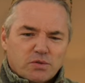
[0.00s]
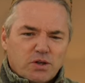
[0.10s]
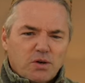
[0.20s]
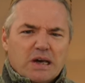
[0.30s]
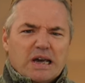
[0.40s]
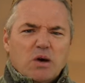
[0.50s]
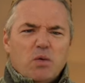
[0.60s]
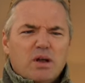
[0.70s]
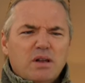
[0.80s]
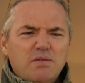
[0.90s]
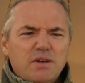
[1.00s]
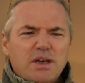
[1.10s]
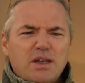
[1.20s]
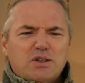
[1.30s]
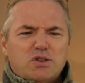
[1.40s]
So we are living
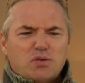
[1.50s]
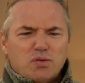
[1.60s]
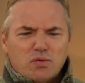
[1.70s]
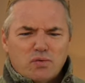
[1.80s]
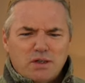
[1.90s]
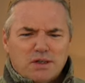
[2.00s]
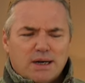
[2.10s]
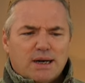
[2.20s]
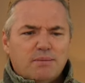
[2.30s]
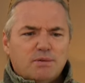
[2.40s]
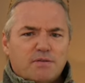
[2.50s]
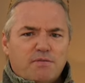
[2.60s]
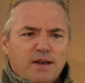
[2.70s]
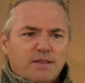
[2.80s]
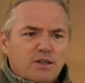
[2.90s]
in extraordinary times. The
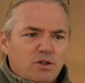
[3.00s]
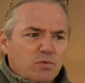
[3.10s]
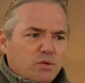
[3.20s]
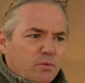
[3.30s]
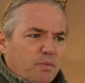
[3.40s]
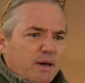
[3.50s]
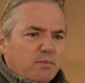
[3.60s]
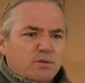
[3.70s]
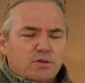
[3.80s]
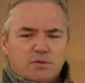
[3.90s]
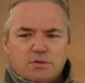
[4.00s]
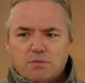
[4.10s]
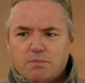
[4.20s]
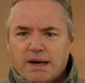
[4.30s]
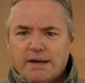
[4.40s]
fact that you will not be able to
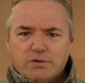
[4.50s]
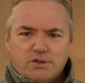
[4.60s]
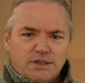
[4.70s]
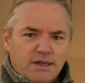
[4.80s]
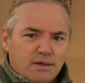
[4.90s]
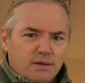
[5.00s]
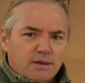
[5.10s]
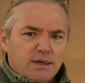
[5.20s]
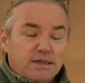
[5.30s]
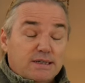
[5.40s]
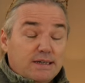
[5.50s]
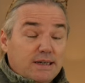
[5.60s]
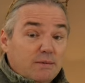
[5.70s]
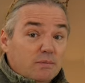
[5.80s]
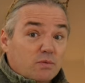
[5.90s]
buy or sell, it
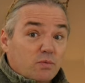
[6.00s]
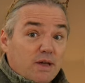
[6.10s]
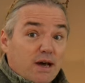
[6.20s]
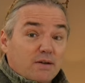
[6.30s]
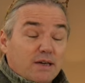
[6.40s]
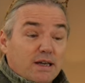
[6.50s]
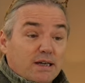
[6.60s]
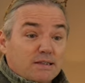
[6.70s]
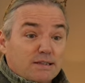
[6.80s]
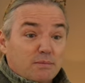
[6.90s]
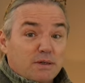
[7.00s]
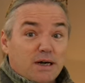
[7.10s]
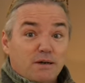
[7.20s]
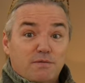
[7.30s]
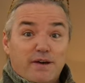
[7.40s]
seems, without getting some
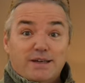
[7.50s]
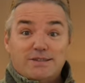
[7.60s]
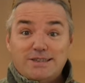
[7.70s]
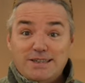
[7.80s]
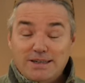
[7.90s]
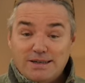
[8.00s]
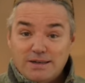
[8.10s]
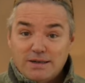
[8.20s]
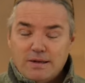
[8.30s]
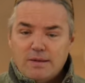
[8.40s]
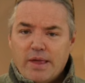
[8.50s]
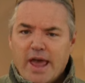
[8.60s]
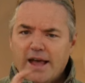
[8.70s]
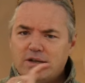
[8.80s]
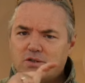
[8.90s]
kind of vaccine
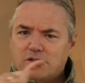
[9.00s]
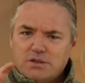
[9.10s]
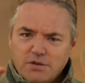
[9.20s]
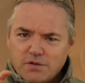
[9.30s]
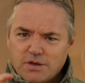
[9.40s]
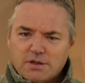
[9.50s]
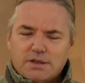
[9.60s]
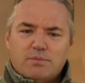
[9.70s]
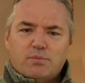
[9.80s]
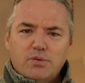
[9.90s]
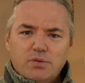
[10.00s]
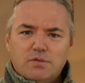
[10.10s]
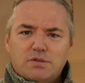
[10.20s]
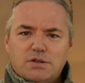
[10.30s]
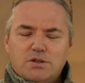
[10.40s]
and certificate that
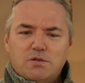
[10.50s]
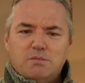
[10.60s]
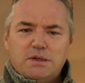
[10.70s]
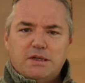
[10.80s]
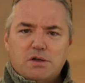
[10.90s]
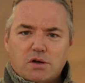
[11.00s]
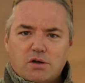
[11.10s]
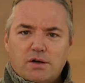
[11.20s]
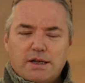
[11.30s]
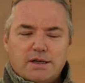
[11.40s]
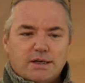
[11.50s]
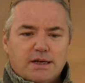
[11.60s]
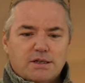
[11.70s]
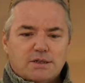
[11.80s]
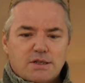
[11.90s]
proves that you have been inoculated
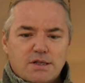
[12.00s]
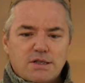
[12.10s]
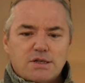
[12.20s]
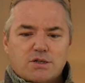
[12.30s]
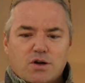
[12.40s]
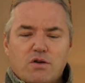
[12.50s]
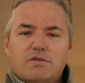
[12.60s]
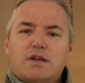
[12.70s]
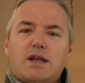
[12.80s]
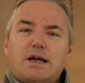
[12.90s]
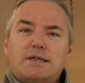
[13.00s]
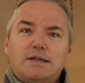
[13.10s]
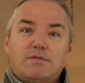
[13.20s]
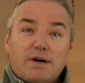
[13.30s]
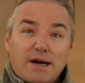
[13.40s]
against this
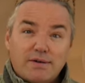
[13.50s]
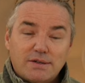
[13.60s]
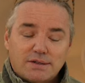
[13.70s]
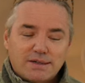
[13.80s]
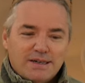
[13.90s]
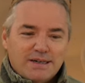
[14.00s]
COVID-19 virus.